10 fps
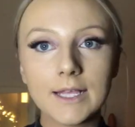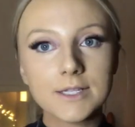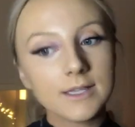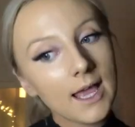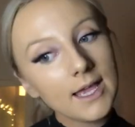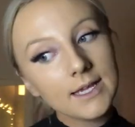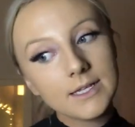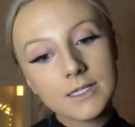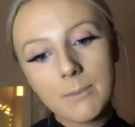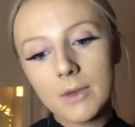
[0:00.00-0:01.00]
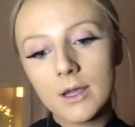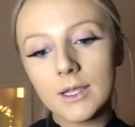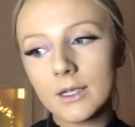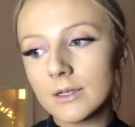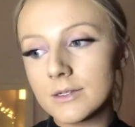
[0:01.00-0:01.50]
so that is
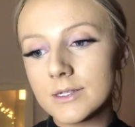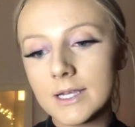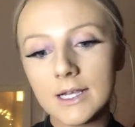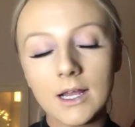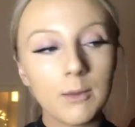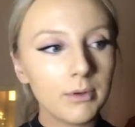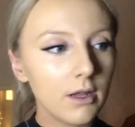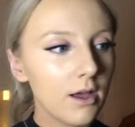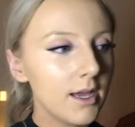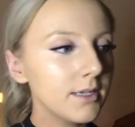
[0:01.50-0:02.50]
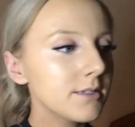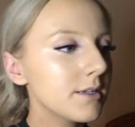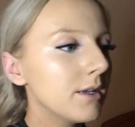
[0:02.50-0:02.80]
my concealer applied.